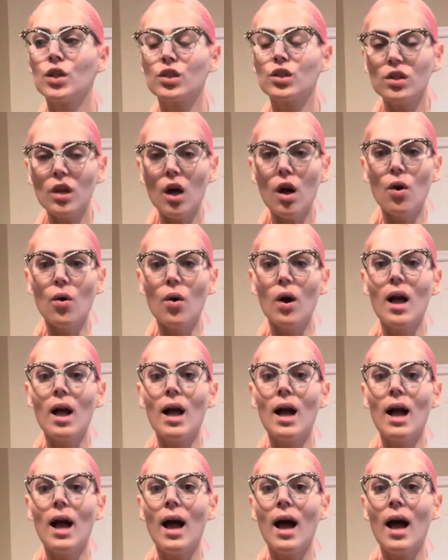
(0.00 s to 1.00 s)
So
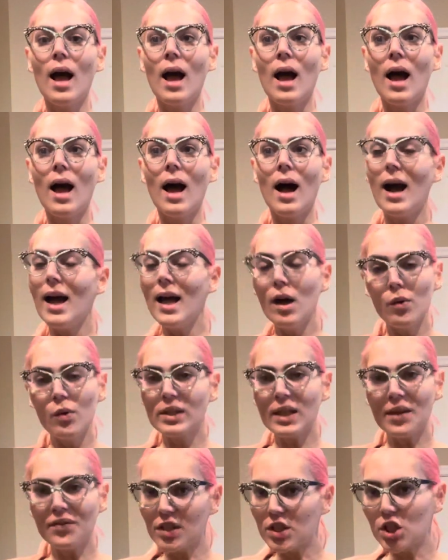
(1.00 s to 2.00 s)
I always
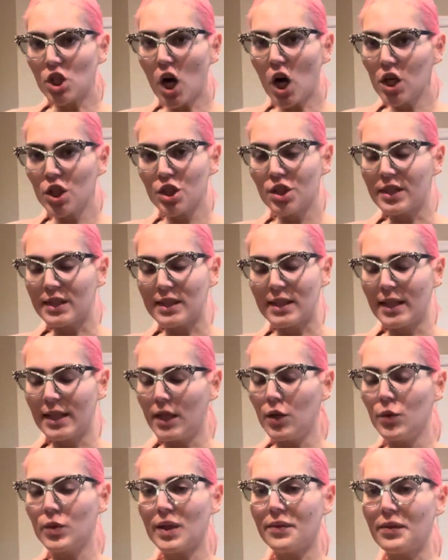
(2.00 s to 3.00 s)
have to charge this thing and
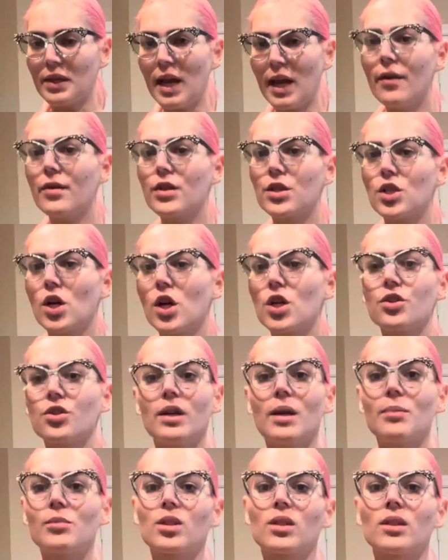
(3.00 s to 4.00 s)
I always have to carry the charger
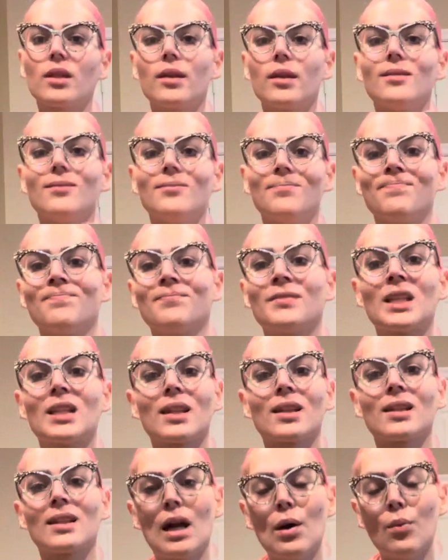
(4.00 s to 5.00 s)
and I'm just like, this
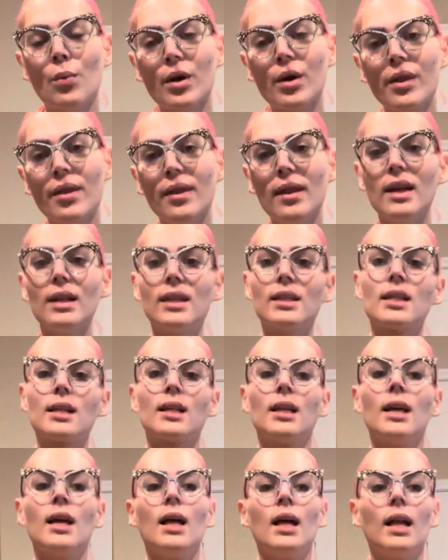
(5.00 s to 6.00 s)
is not worth it.
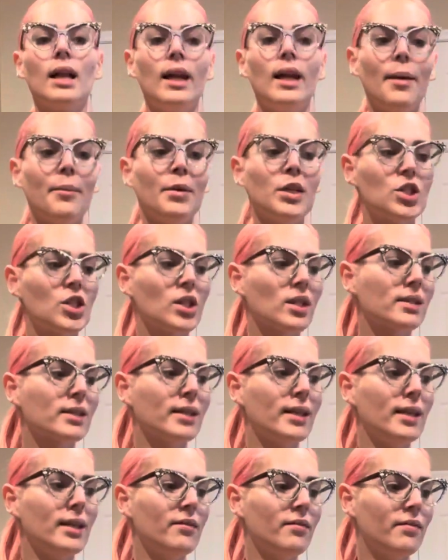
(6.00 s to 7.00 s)
Let me just
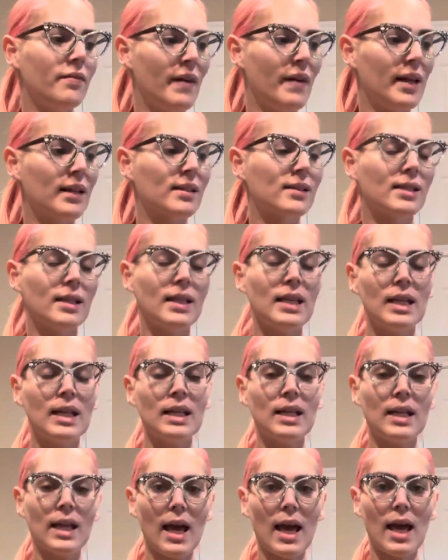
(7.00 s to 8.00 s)
invest
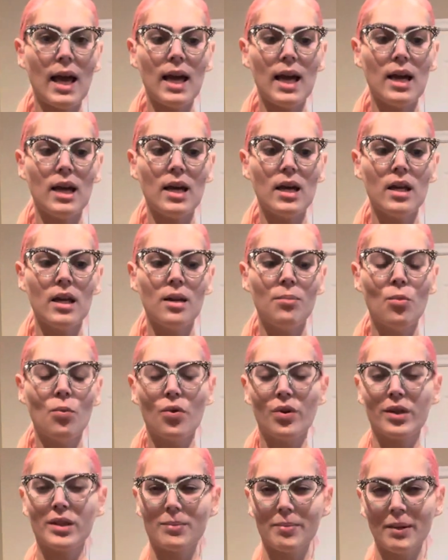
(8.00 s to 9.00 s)
in a
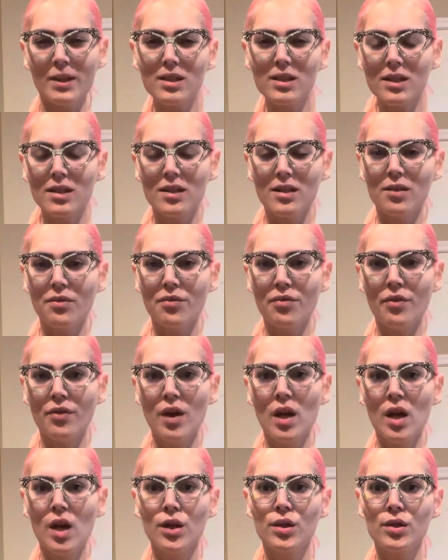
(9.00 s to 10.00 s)
more expensive
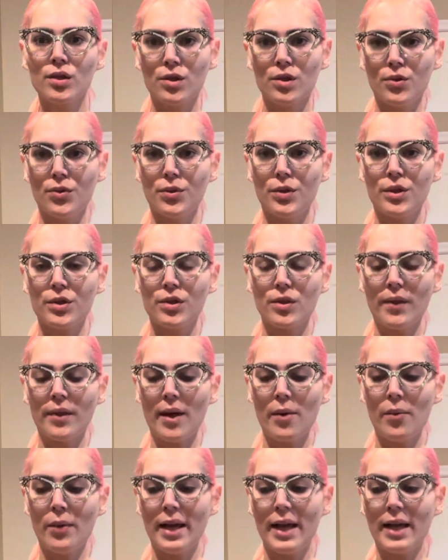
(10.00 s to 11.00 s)
scooter so
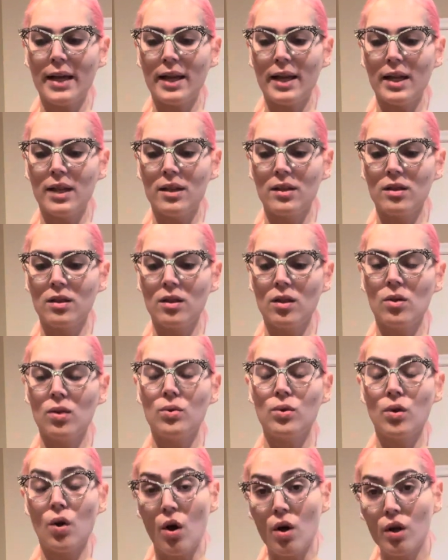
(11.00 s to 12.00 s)
that way I can go
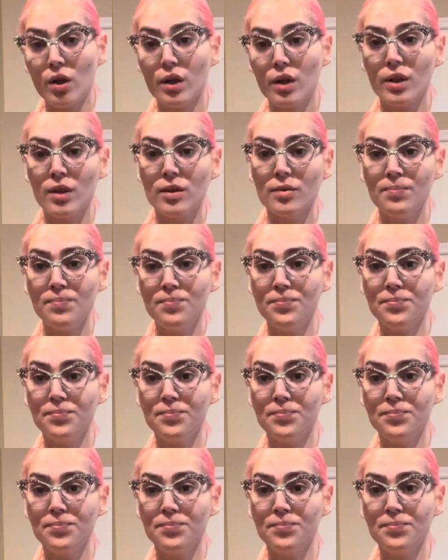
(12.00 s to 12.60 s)
longer,